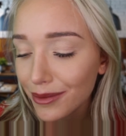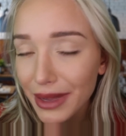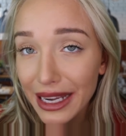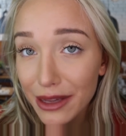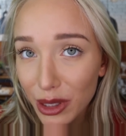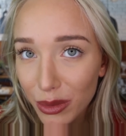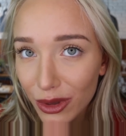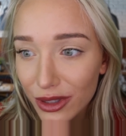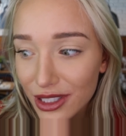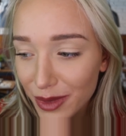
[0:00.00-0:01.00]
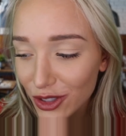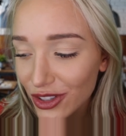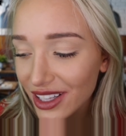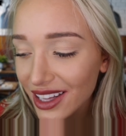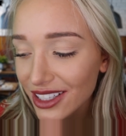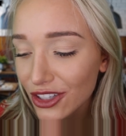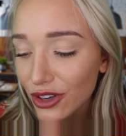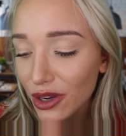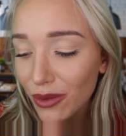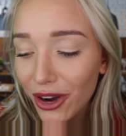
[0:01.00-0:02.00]
Many people especially like to
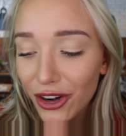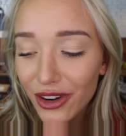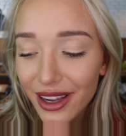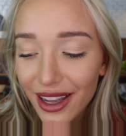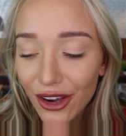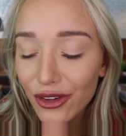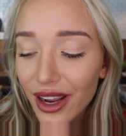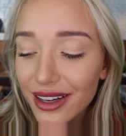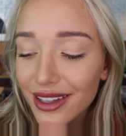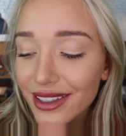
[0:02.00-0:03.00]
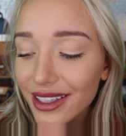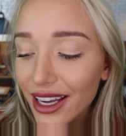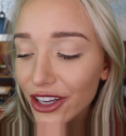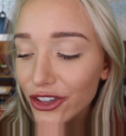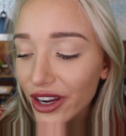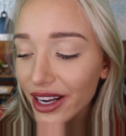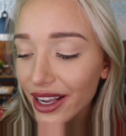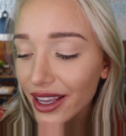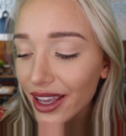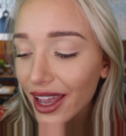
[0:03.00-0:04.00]
drink water to counteract the
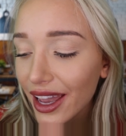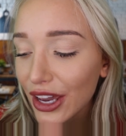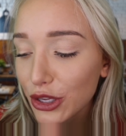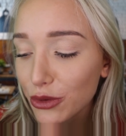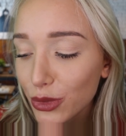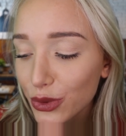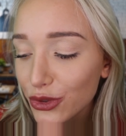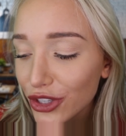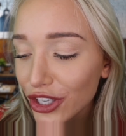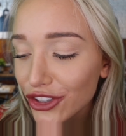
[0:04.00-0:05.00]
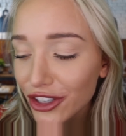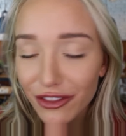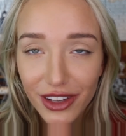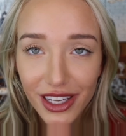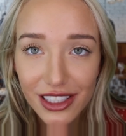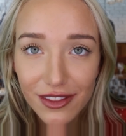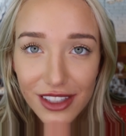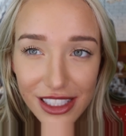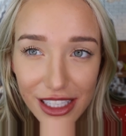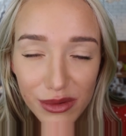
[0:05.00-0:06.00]
dehydrating and mood-changing effects of
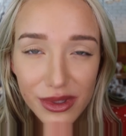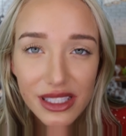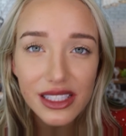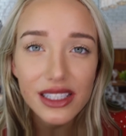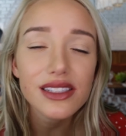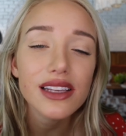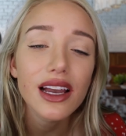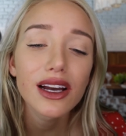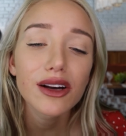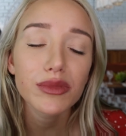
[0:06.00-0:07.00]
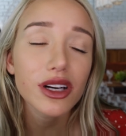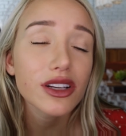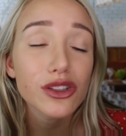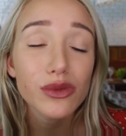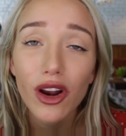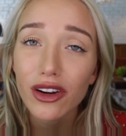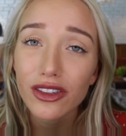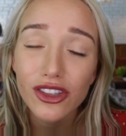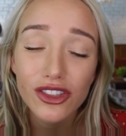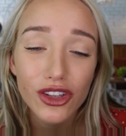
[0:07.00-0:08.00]
these substances, but also water
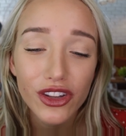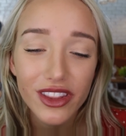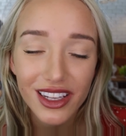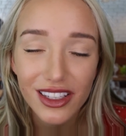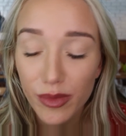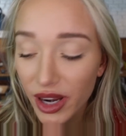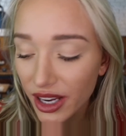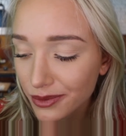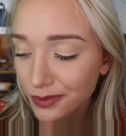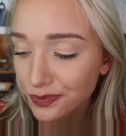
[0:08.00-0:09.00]
is just a good thing to bring.